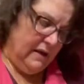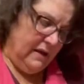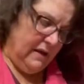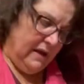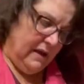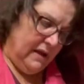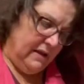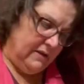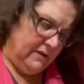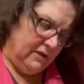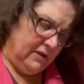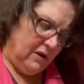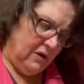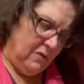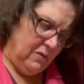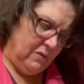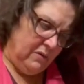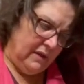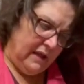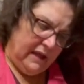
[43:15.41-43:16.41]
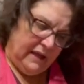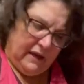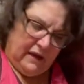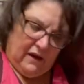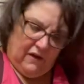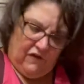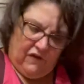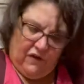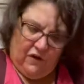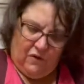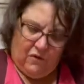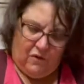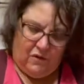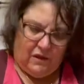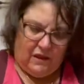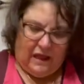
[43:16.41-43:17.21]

And so, like, if you don't